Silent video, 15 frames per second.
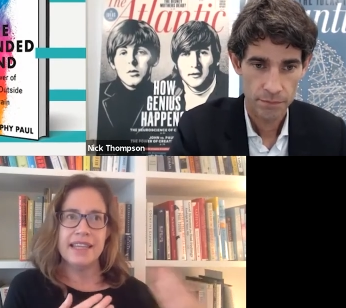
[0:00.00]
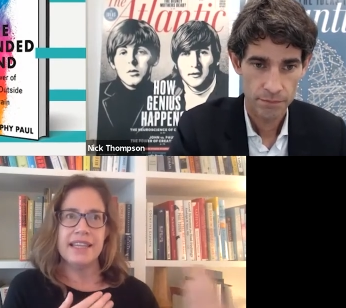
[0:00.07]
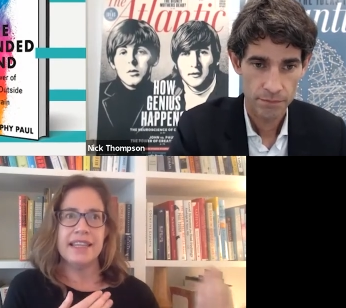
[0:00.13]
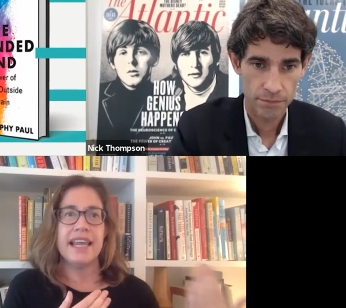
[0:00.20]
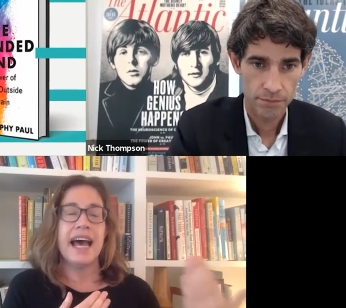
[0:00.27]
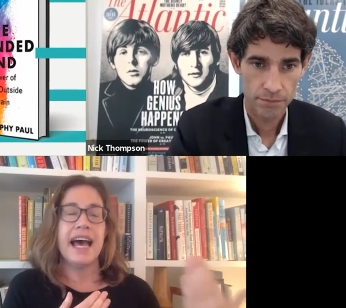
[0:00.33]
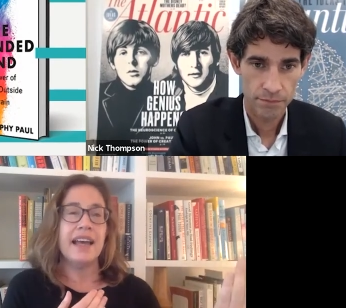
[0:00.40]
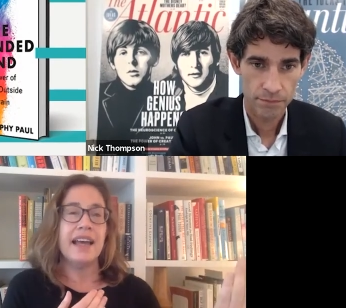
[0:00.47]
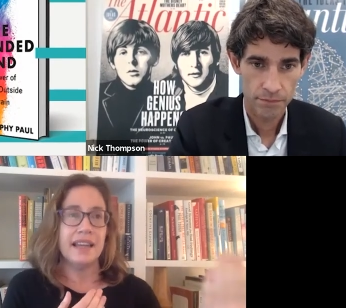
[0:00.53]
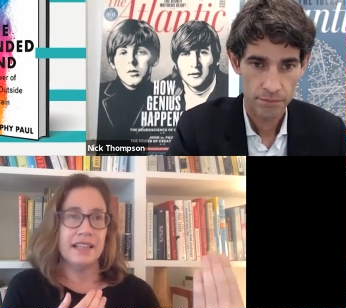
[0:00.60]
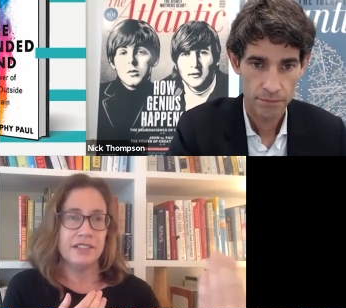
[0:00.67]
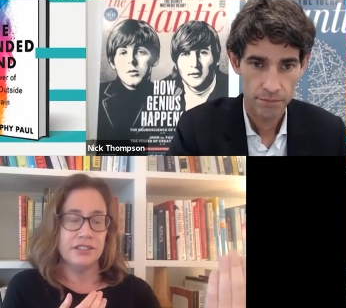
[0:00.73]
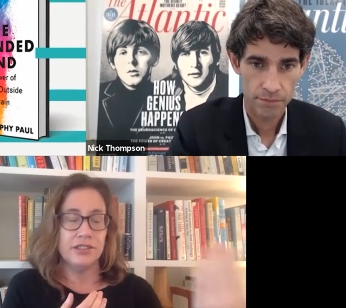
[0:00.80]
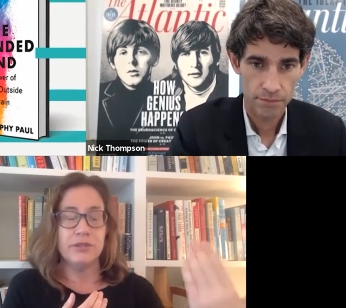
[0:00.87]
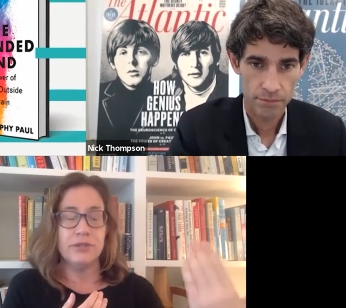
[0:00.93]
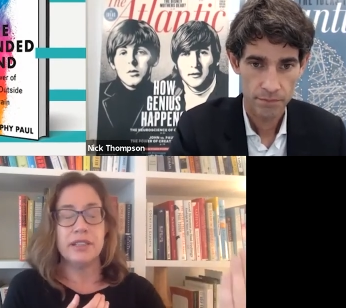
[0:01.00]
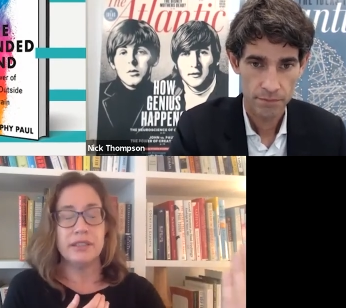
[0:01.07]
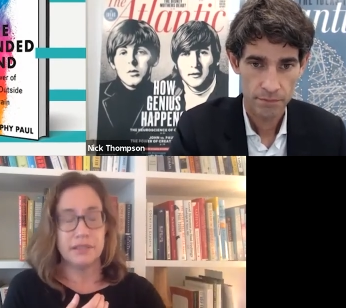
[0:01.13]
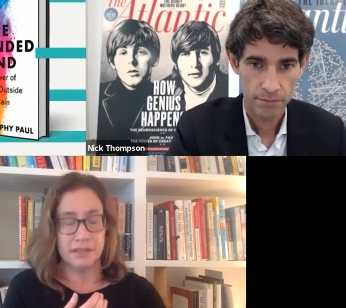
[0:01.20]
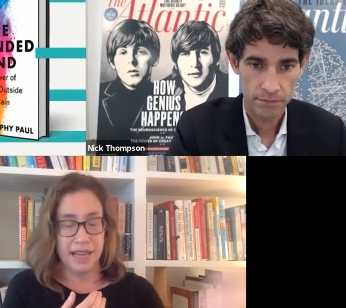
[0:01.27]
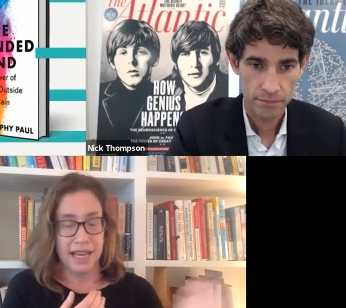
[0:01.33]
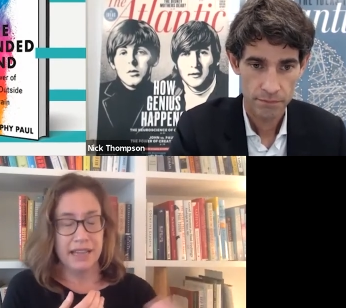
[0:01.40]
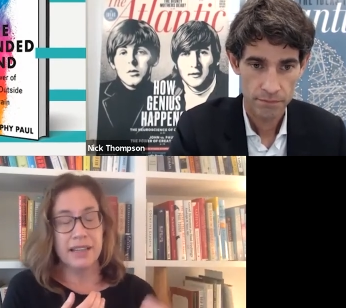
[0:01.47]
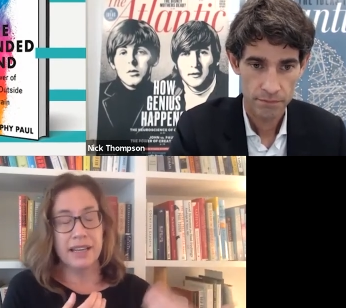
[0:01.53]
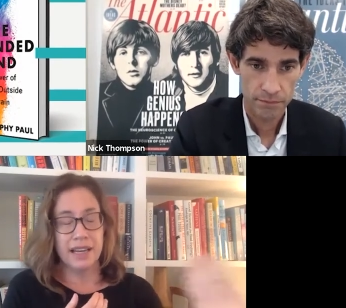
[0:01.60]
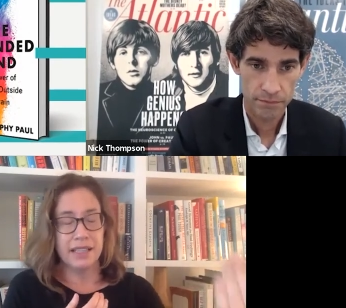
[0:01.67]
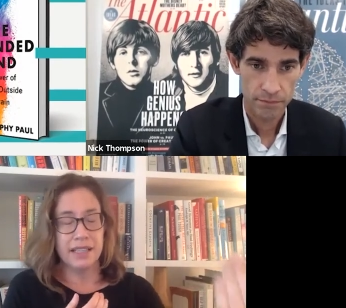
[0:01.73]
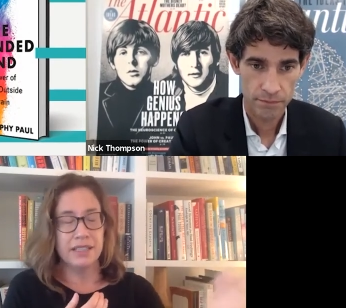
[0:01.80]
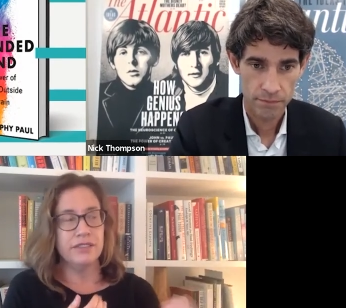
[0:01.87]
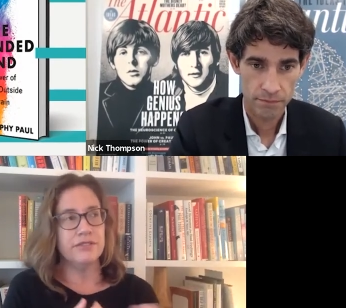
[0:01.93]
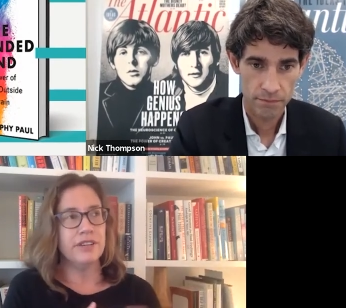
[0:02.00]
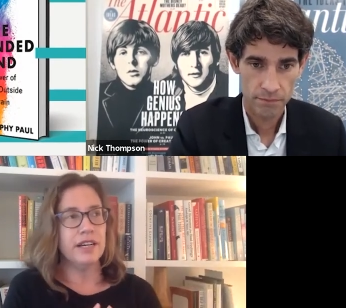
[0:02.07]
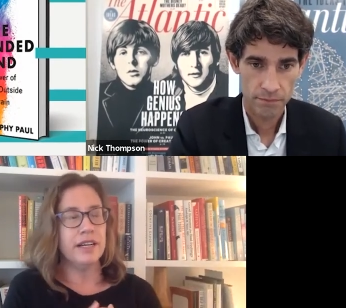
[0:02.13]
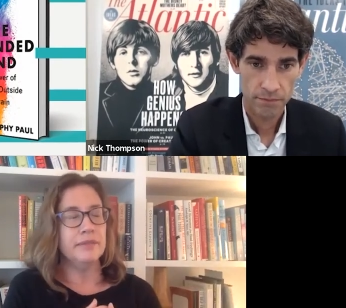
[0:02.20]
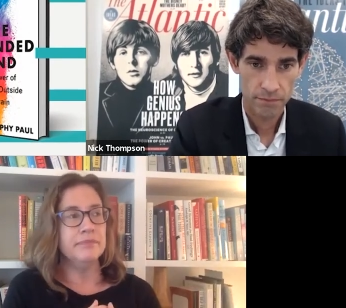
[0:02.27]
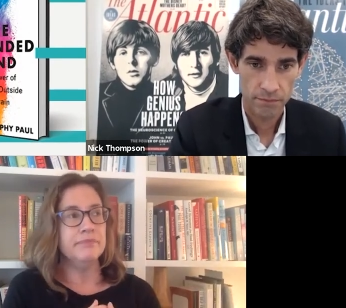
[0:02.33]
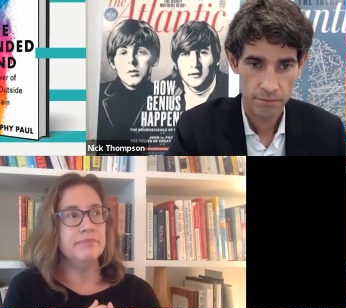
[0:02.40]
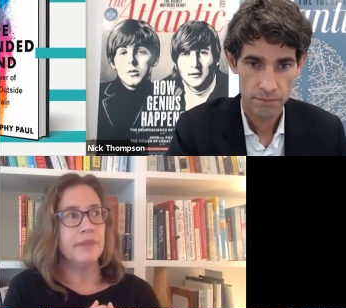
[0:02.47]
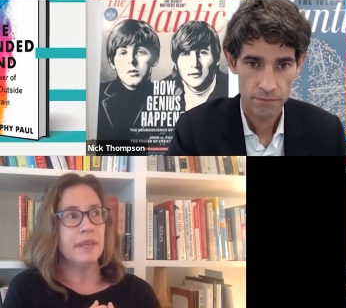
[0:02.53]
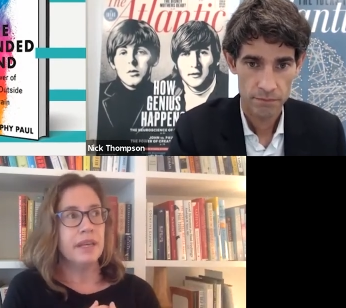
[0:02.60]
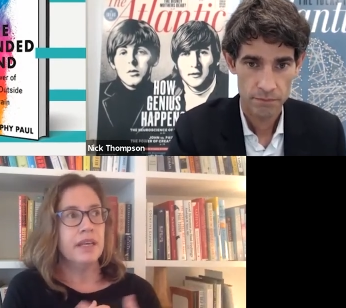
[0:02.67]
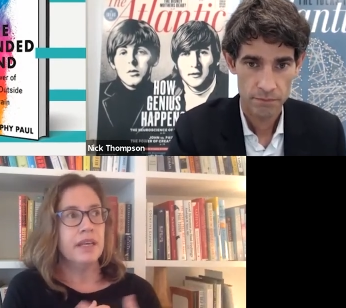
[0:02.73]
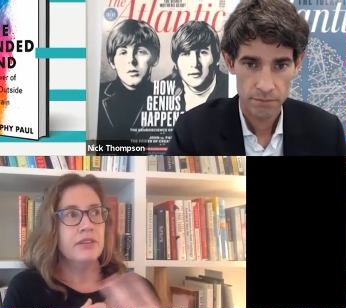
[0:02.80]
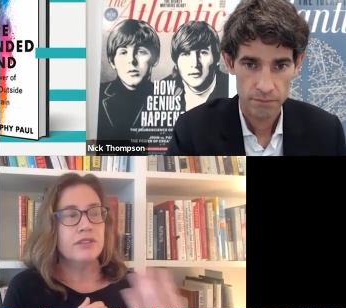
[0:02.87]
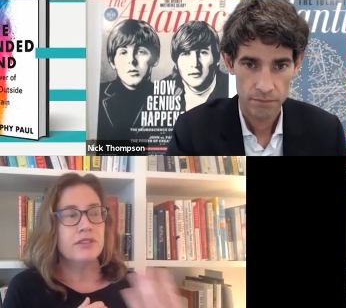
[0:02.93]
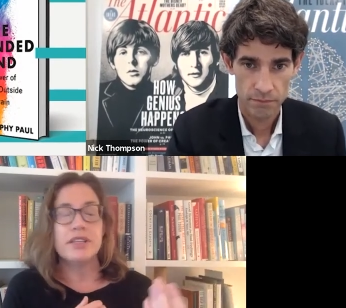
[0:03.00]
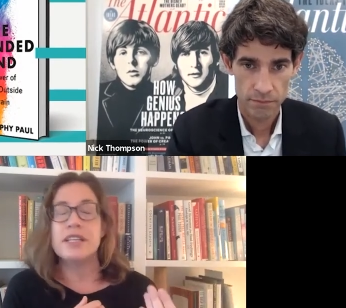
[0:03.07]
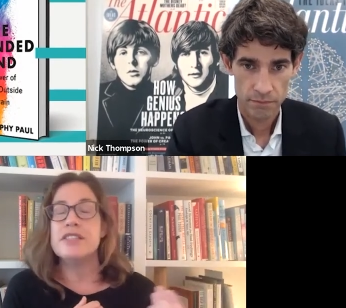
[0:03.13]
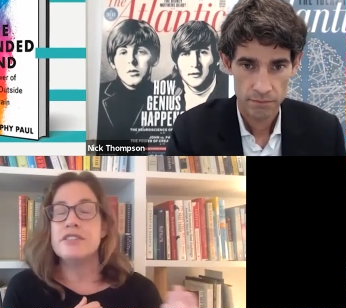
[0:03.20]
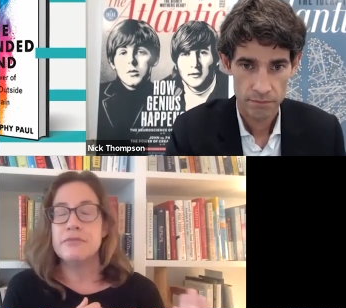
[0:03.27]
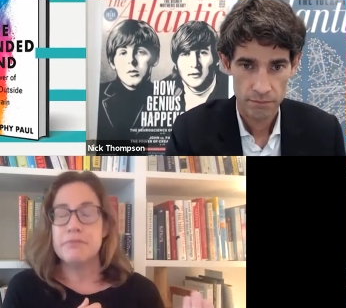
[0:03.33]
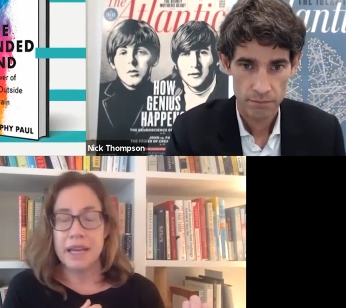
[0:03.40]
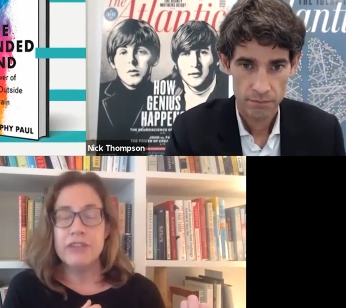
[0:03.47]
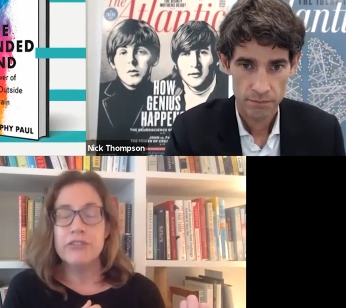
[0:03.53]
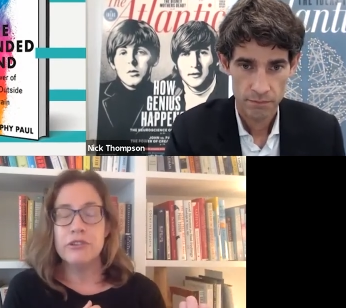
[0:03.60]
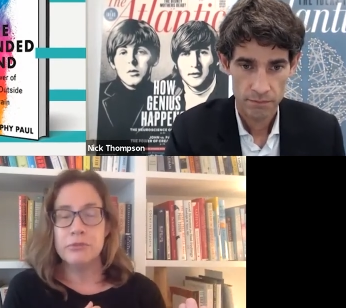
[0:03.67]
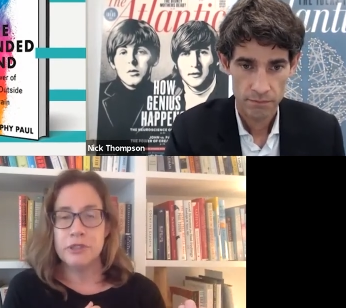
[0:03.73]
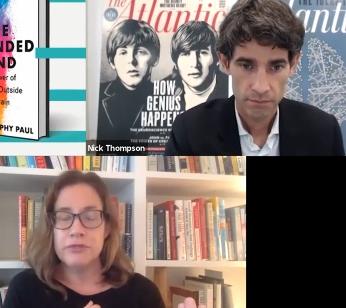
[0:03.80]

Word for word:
Speaker 1: that and doing that kind of um, those kinds of micro